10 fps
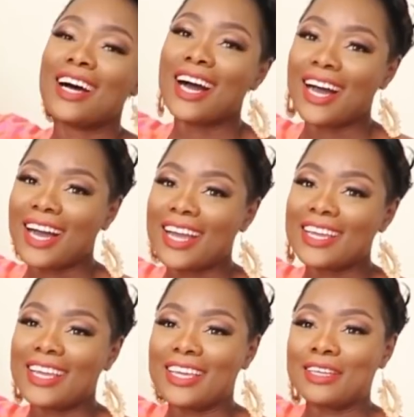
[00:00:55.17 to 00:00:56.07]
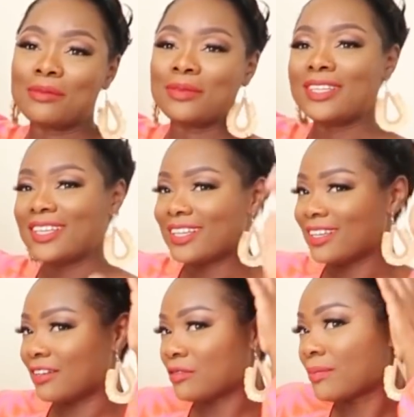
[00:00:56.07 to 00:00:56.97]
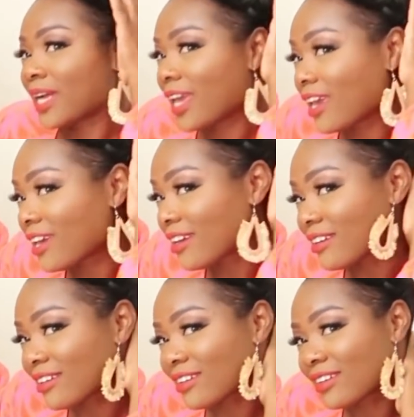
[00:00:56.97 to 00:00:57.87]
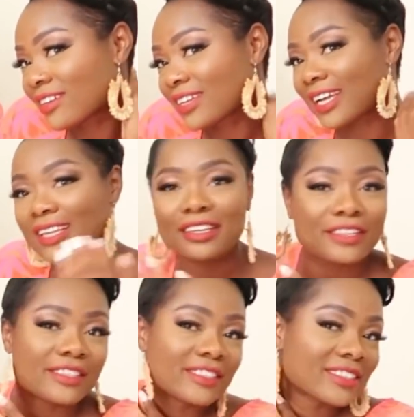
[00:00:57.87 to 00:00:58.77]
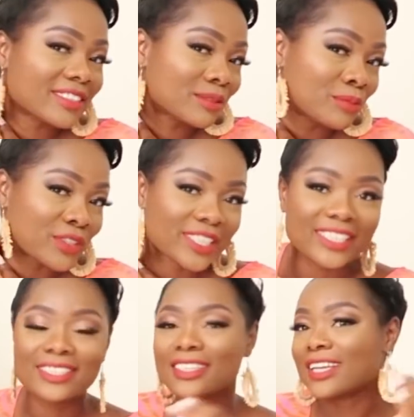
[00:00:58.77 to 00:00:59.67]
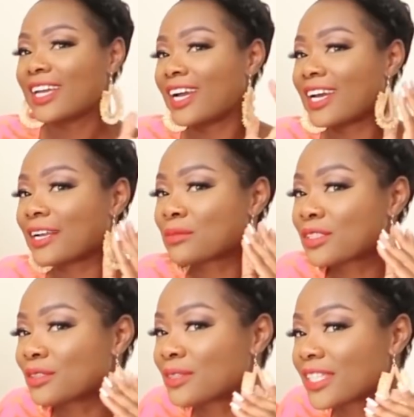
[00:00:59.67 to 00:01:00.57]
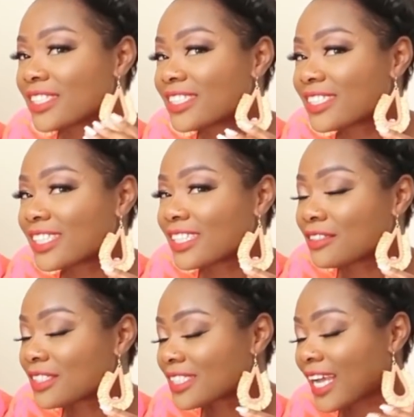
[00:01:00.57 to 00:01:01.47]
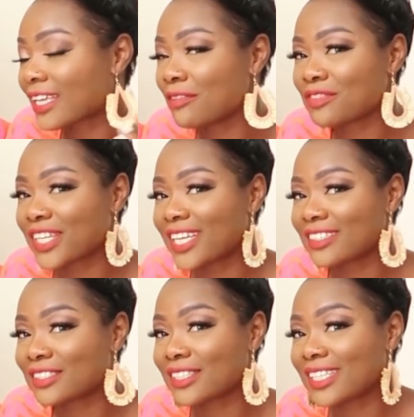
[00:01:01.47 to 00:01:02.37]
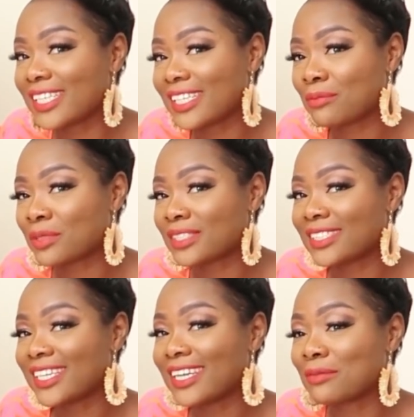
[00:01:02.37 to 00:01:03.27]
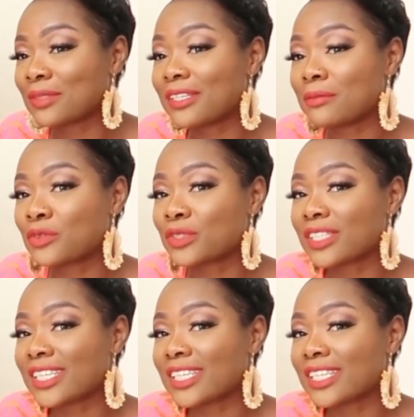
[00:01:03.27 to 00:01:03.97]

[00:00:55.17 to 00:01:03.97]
I am loving my hair. Got it curled this morning. And I'm still wearing these earrings. I keep forgetting to link it, but today I'm going to